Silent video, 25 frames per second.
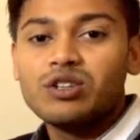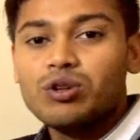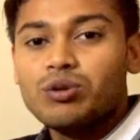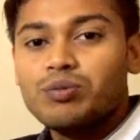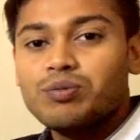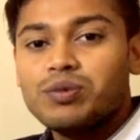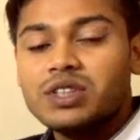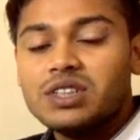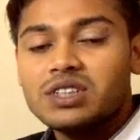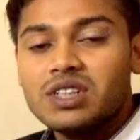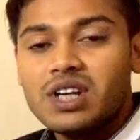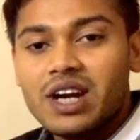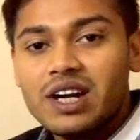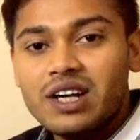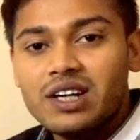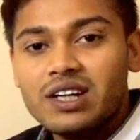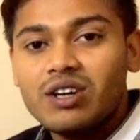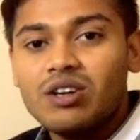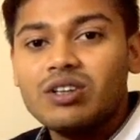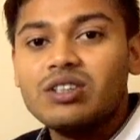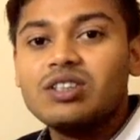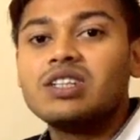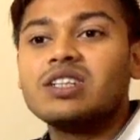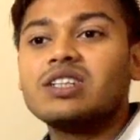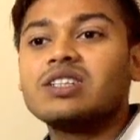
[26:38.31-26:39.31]
second group
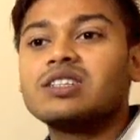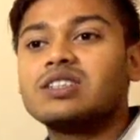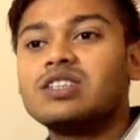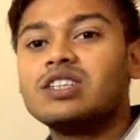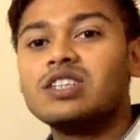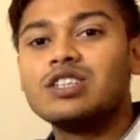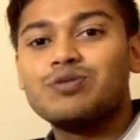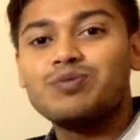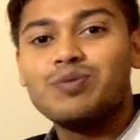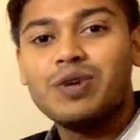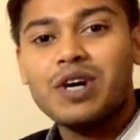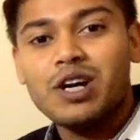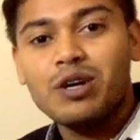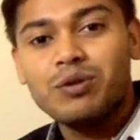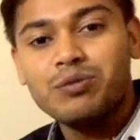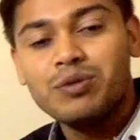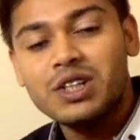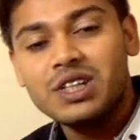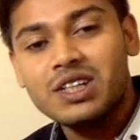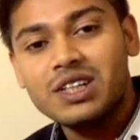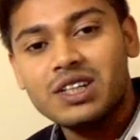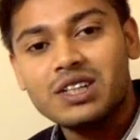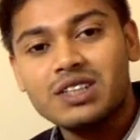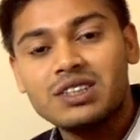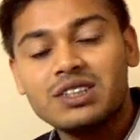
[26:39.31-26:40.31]
is right on
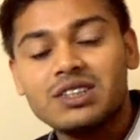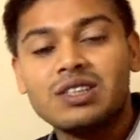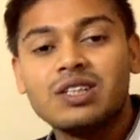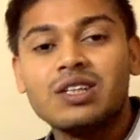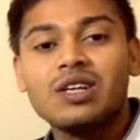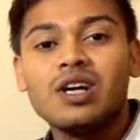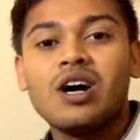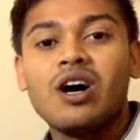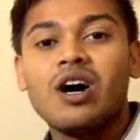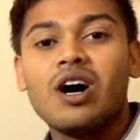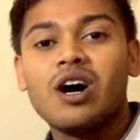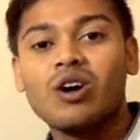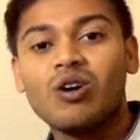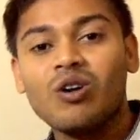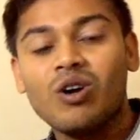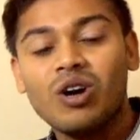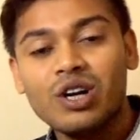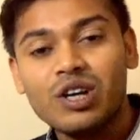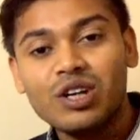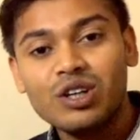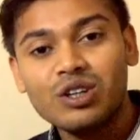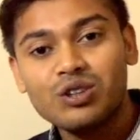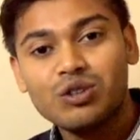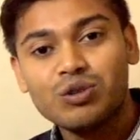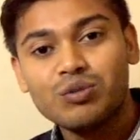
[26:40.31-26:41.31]
these parameters.
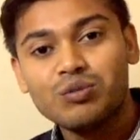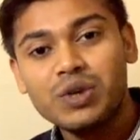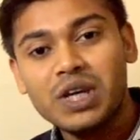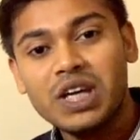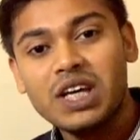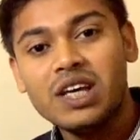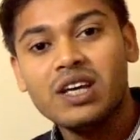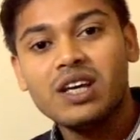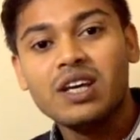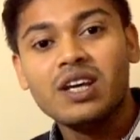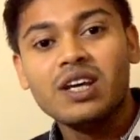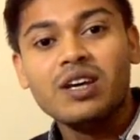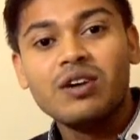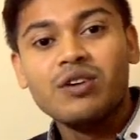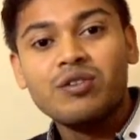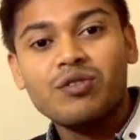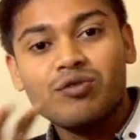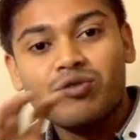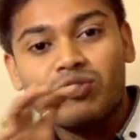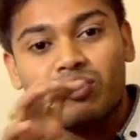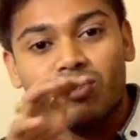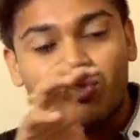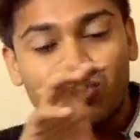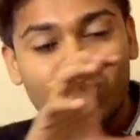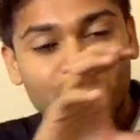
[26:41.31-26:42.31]
According to
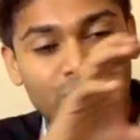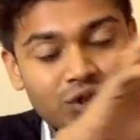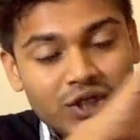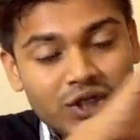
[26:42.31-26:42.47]
me,